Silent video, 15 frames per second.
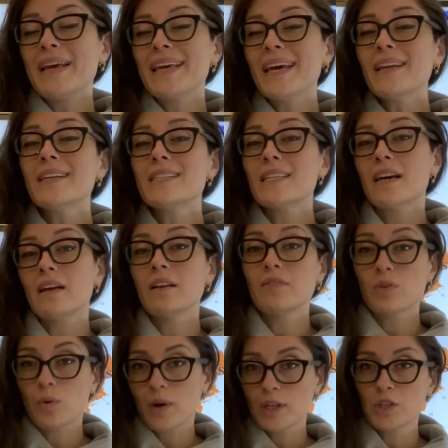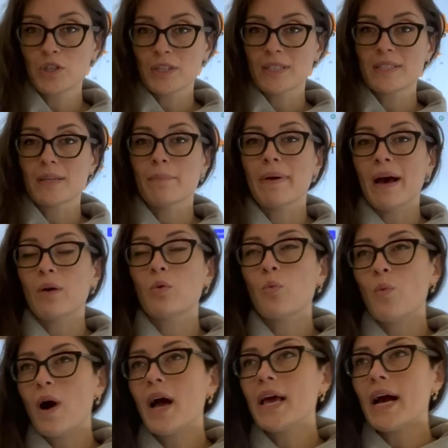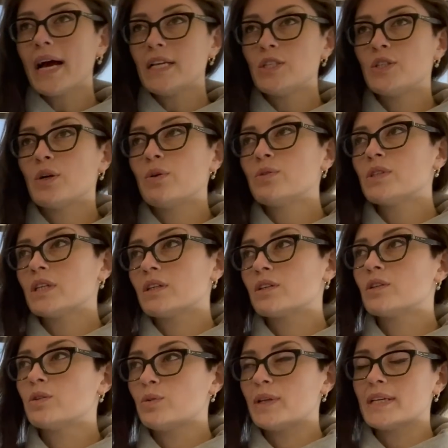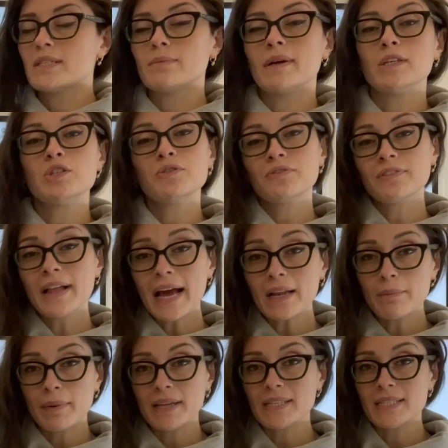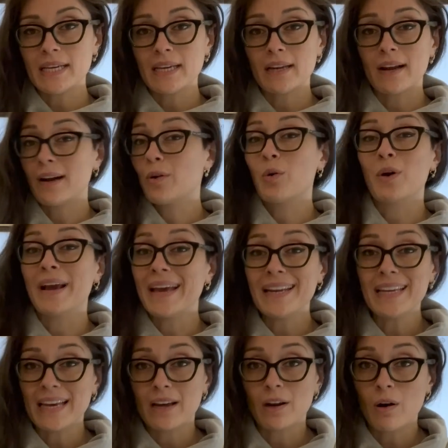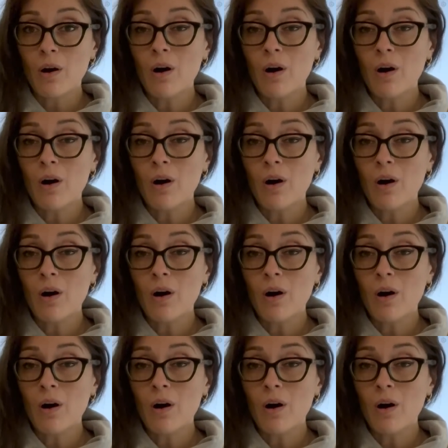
I get a ton of questions about why I don't include as much flatbed data or any at